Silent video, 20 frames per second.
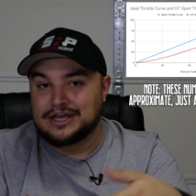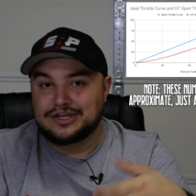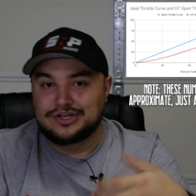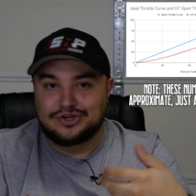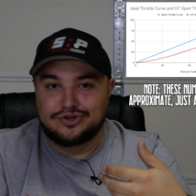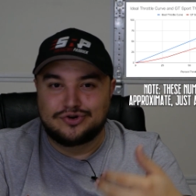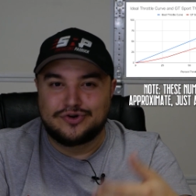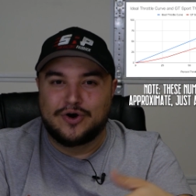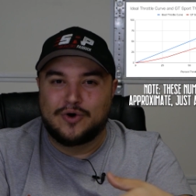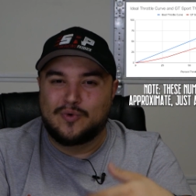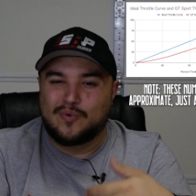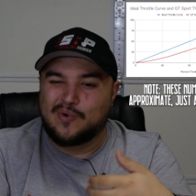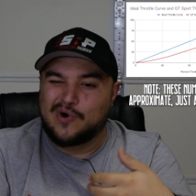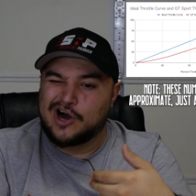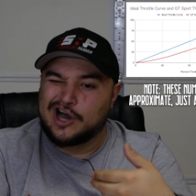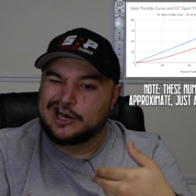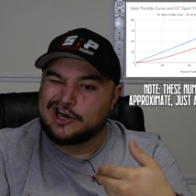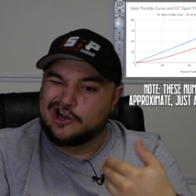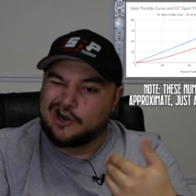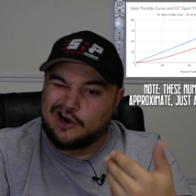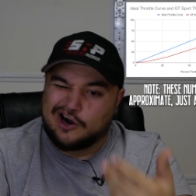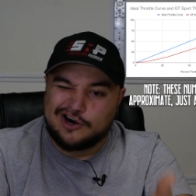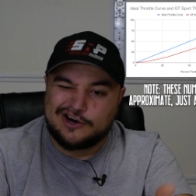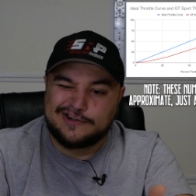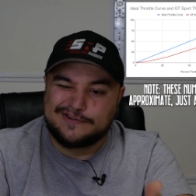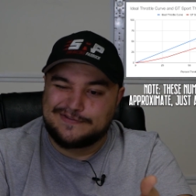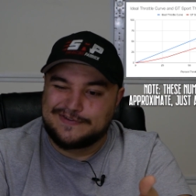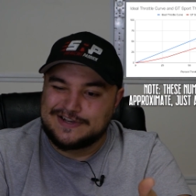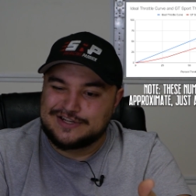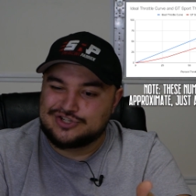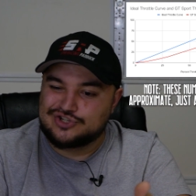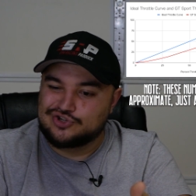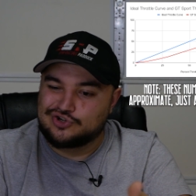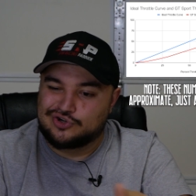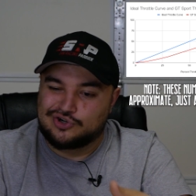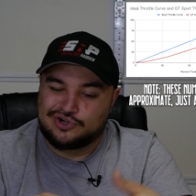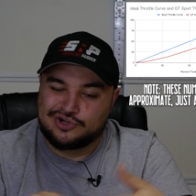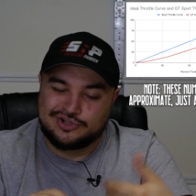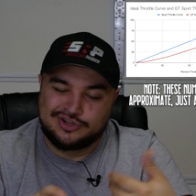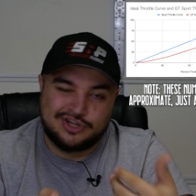You don't want
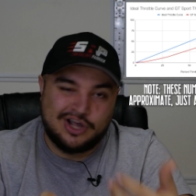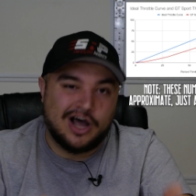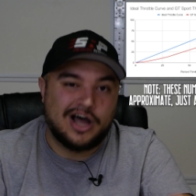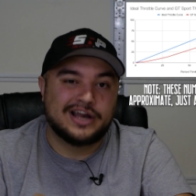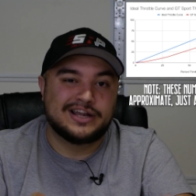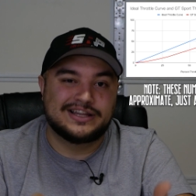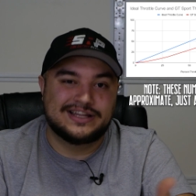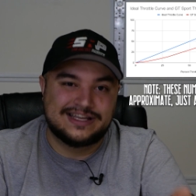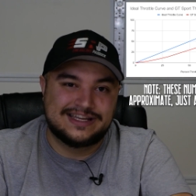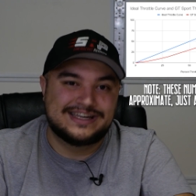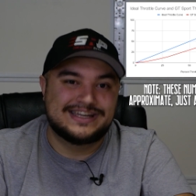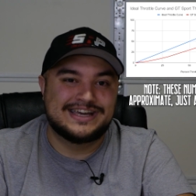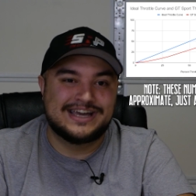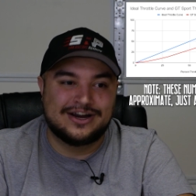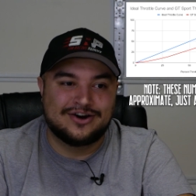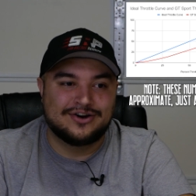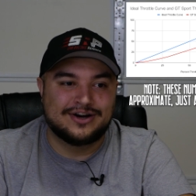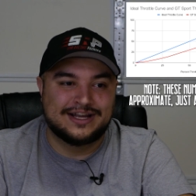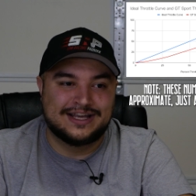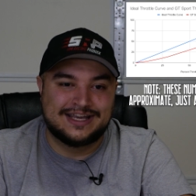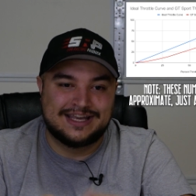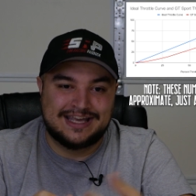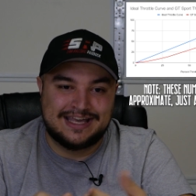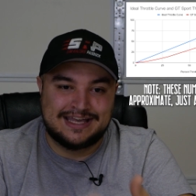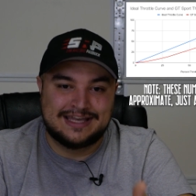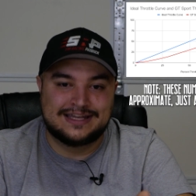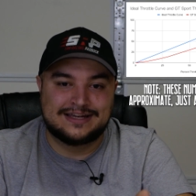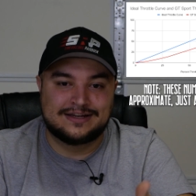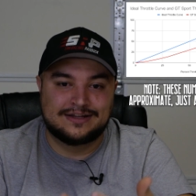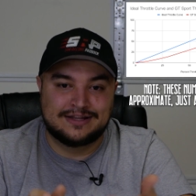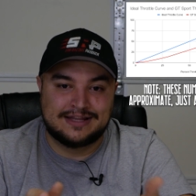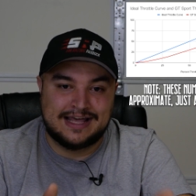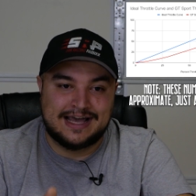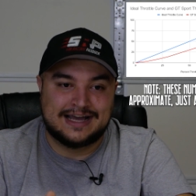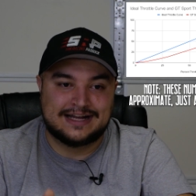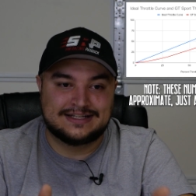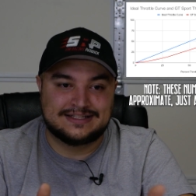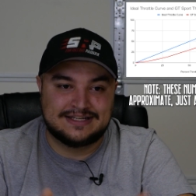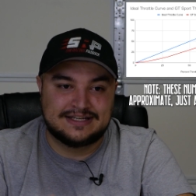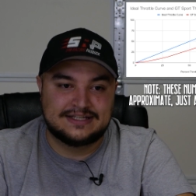artificial non-linearity in
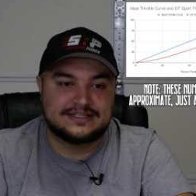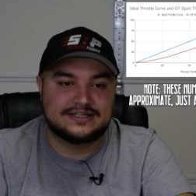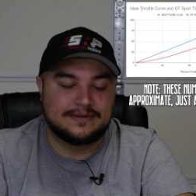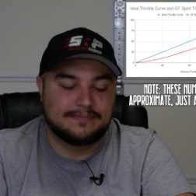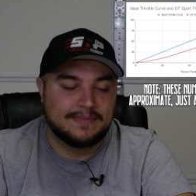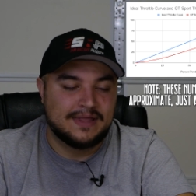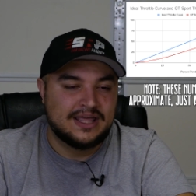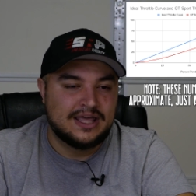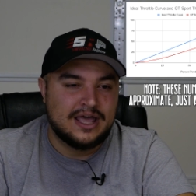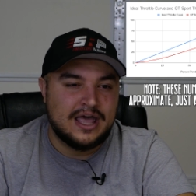that system.